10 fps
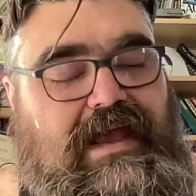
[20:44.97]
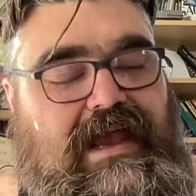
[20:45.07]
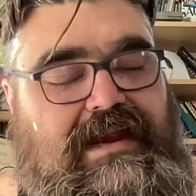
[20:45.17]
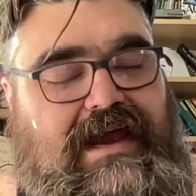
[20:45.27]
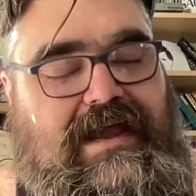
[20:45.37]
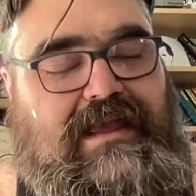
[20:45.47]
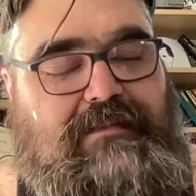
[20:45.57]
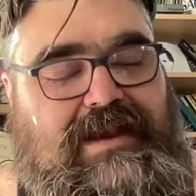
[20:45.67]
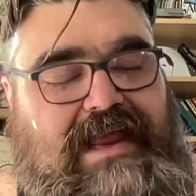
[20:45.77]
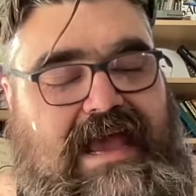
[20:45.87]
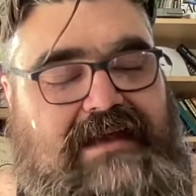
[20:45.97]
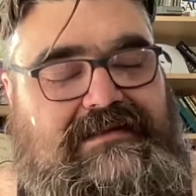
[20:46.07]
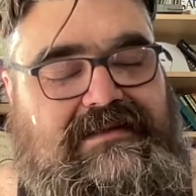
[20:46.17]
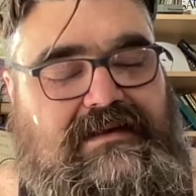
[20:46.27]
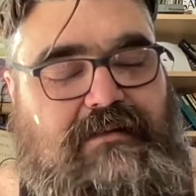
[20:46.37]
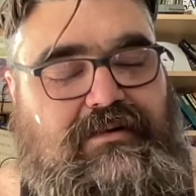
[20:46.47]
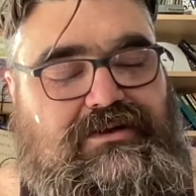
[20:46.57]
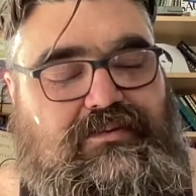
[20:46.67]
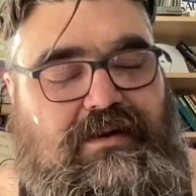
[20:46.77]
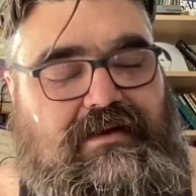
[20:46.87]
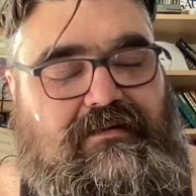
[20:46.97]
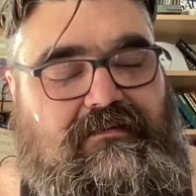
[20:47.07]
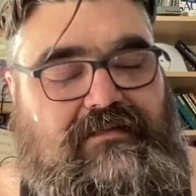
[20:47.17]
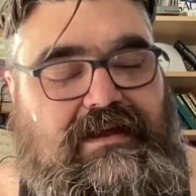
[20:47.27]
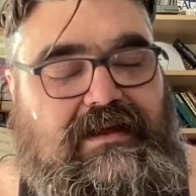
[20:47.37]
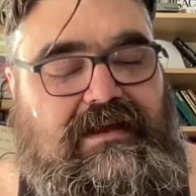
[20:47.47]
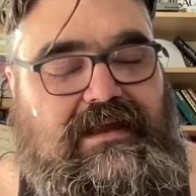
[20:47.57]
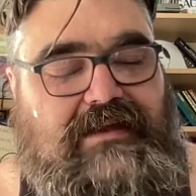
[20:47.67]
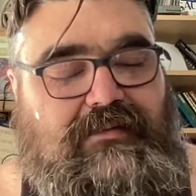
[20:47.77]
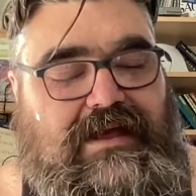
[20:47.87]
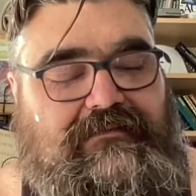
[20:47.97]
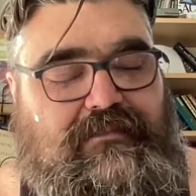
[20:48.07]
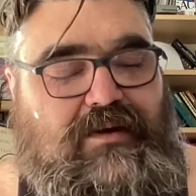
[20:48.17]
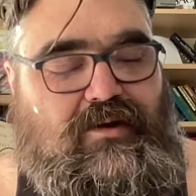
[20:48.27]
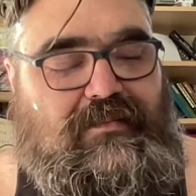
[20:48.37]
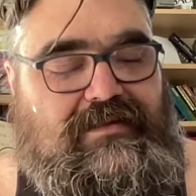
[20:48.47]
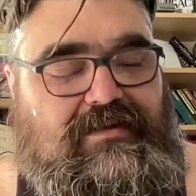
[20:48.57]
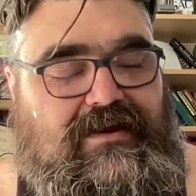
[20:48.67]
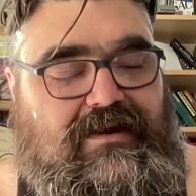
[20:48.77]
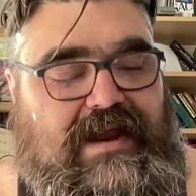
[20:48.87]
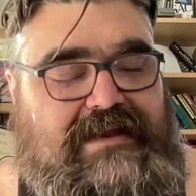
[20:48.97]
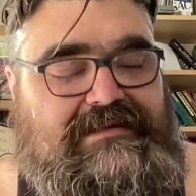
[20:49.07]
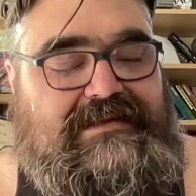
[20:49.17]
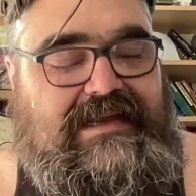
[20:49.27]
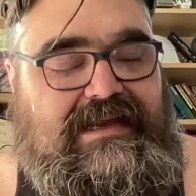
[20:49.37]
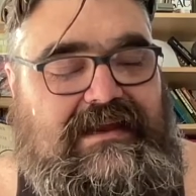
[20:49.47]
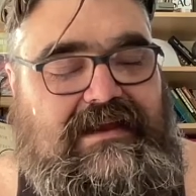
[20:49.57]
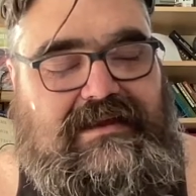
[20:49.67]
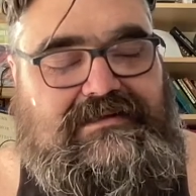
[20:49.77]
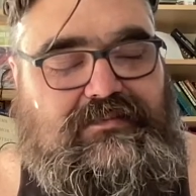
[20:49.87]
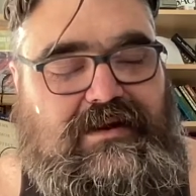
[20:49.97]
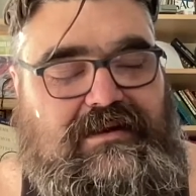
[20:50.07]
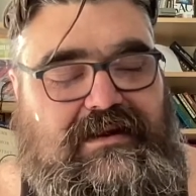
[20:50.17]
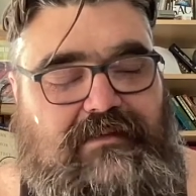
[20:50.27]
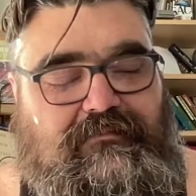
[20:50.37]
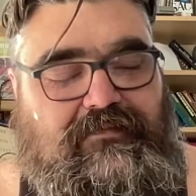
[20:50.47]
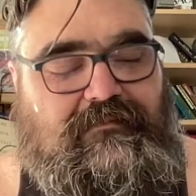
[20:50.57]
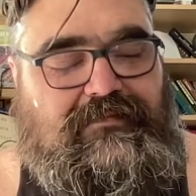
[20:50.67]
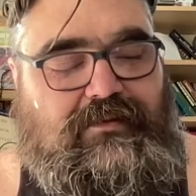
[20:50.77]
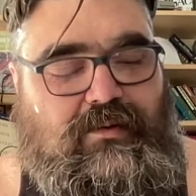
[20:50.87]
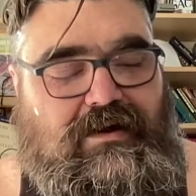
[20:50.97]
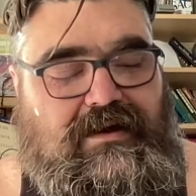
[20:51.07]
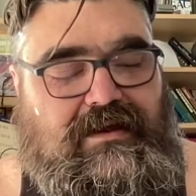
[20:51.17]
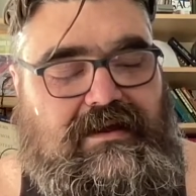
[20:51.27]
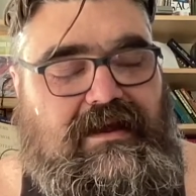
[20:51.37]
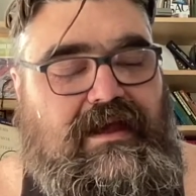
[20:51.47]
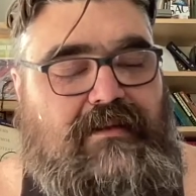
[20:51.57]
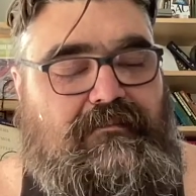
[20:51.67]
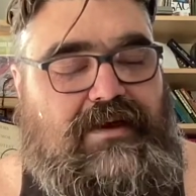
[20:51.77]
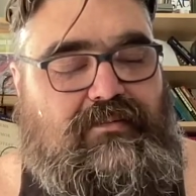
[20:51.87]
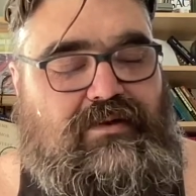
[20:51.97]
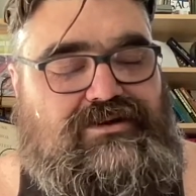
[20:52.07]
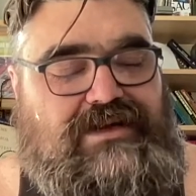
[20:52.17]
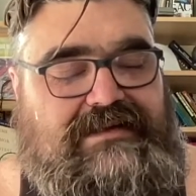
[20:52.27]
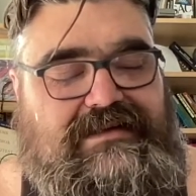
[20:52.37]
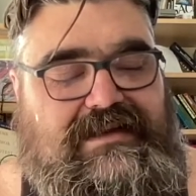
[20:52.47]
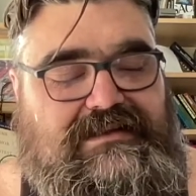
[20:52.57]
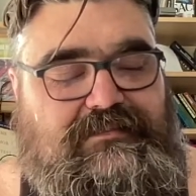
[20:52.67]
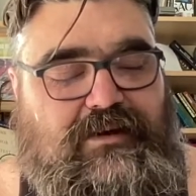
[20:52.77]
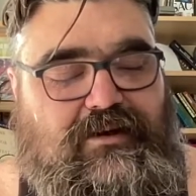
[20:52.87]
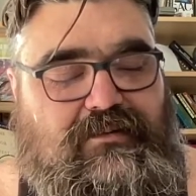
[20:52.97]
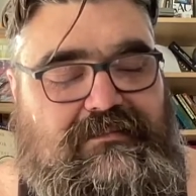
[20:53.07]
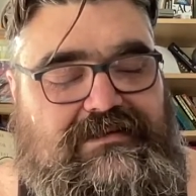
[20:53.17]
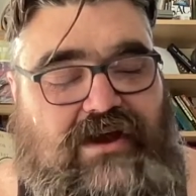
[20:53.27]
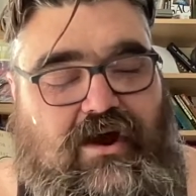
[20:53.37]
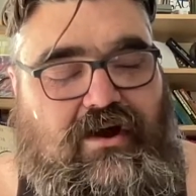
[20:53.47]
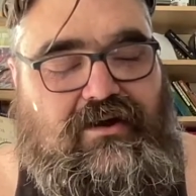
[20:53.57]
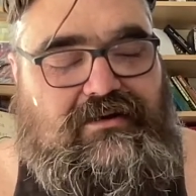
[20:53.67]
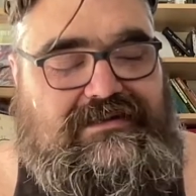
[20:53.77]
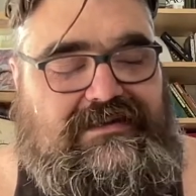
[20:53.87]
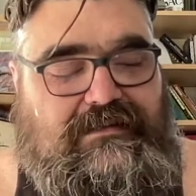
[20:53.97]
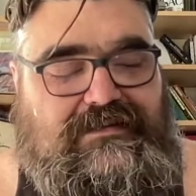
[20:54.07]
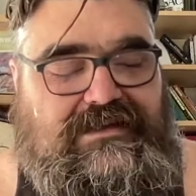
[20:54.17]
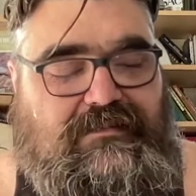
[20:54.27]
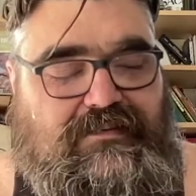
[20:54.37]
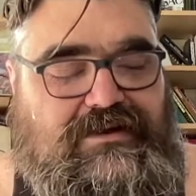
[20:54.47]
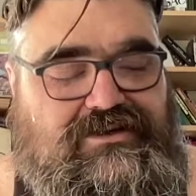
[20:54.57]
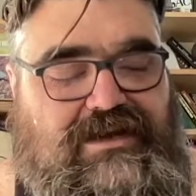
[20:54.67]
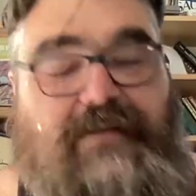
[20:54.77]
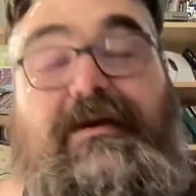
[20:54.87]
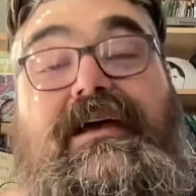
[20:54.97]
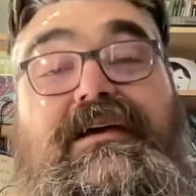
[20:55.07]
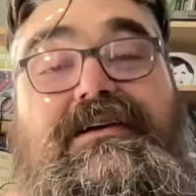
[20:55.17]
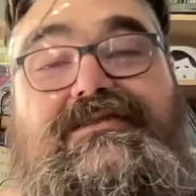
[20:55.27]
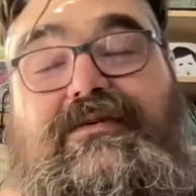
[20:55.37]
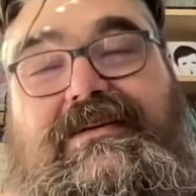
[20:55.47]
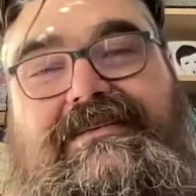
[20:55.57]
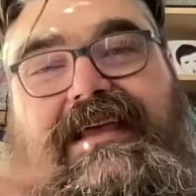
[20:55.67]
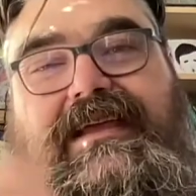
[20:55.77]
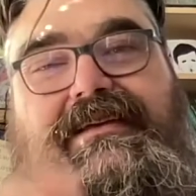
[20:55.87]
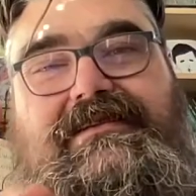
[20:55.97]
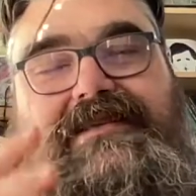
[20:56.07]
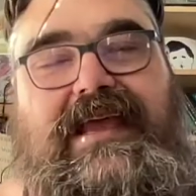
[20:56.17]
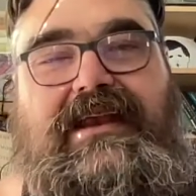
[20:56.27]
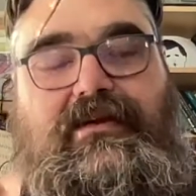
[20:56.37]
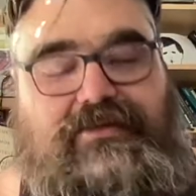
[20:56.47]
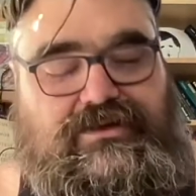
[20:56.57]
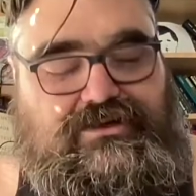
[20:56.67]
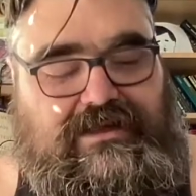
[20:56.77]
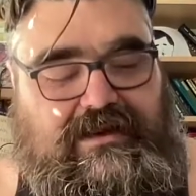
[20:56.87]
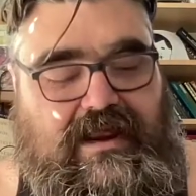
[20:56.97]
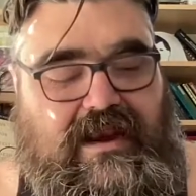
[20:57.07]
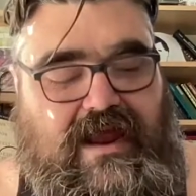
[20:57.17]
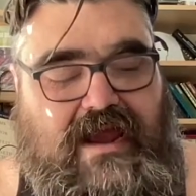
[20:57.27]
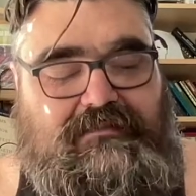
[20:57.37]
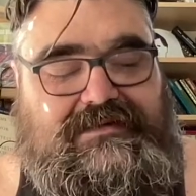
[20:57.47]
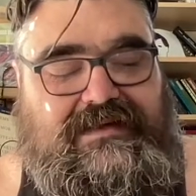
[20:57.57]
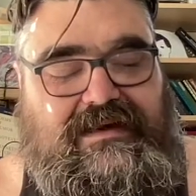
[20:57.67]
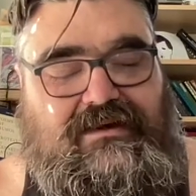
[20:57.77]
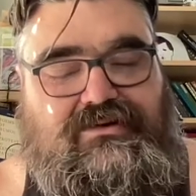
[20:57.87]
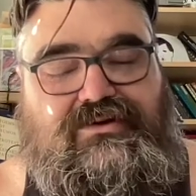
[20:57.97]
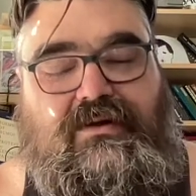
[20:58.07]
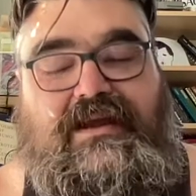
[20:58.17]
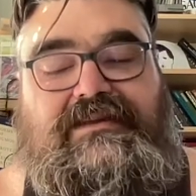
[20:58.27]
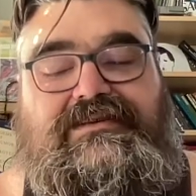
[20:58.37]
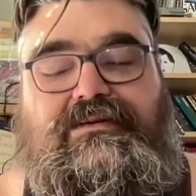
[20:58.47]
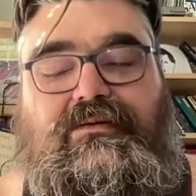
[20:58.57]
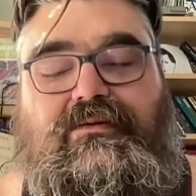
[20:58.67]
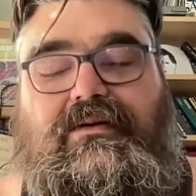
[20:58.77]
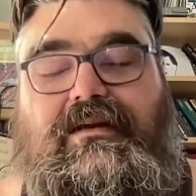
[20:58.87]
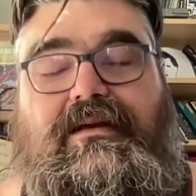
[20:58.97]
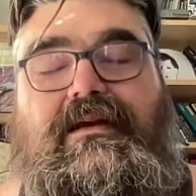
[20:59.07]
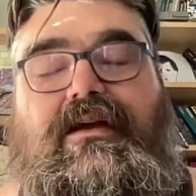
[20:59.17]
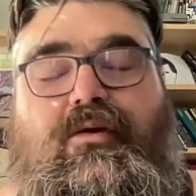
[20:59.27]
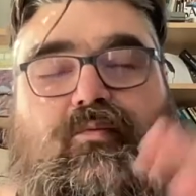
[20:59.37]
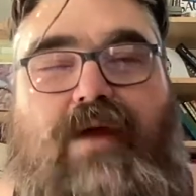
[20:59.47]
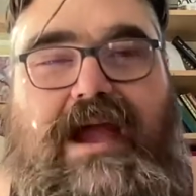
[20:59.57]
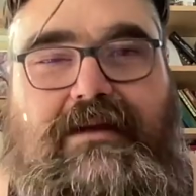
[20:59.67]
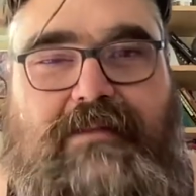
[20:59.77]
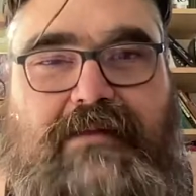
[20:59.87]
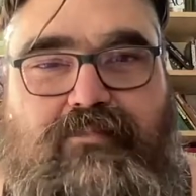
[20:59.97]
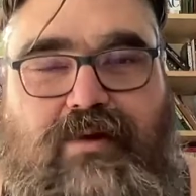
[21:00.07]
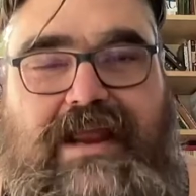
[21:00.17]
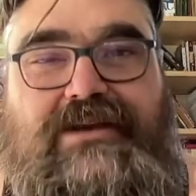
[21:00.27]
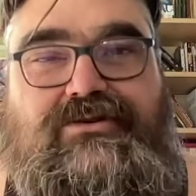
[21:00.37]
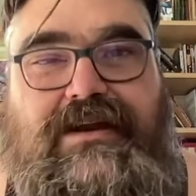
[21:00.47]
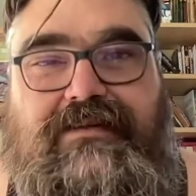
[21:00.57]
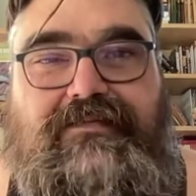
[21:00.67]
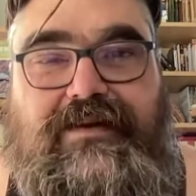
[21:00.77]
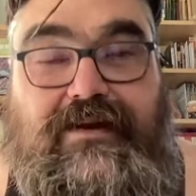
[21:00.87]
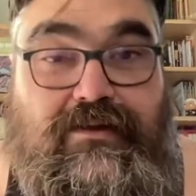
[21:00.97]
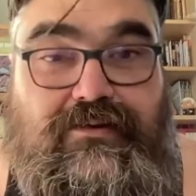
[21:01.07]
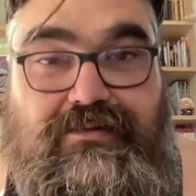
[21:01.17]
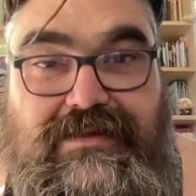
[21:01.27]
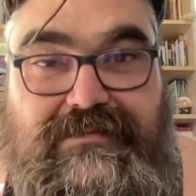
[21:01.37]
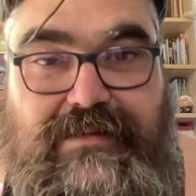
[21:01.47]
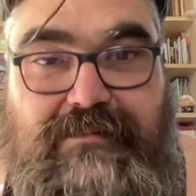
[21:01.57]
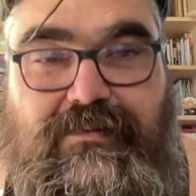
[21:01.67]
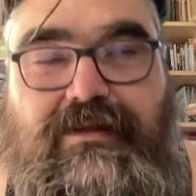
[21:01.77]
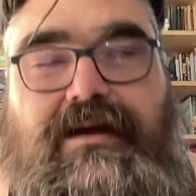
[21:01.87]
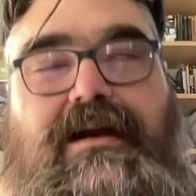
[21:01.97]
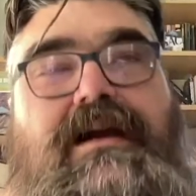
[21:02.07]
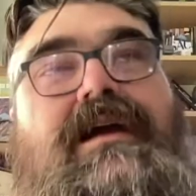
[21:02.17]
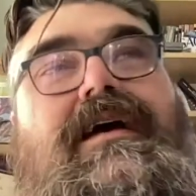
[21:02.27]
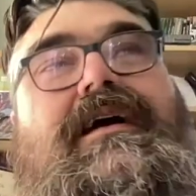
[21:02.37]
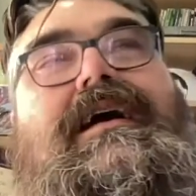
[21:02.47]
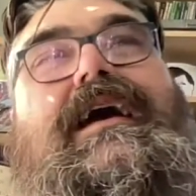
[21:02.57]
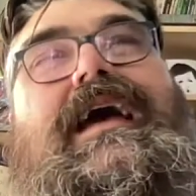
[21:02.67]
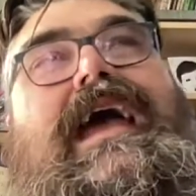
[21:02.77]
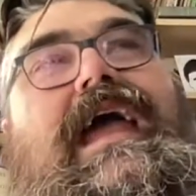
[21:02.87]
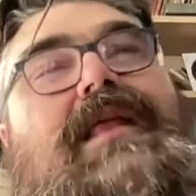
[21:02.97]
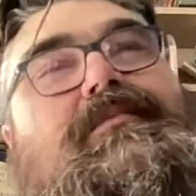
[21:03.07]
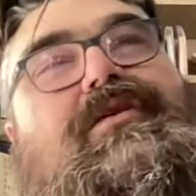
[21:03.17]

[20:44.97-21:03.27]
And I am in S number 12. He will have a poem in there. And T has written him from Florida, but rejected his poems. R sleeps in the print shop. So he's like saying all this shit, and I'm sitting here trying to rack my brain, trying to figure out who these people are. And I'm